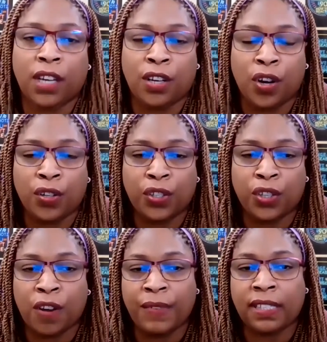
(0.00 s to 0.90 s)
volunteer
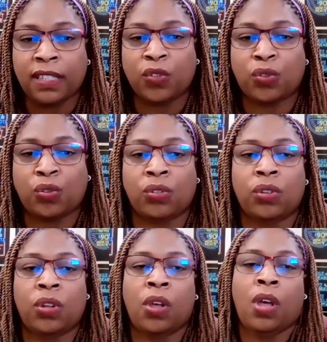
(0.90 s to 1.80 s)
your
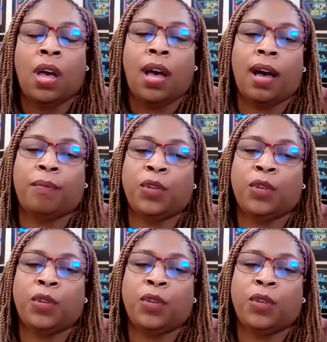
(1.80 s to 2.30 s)
services to.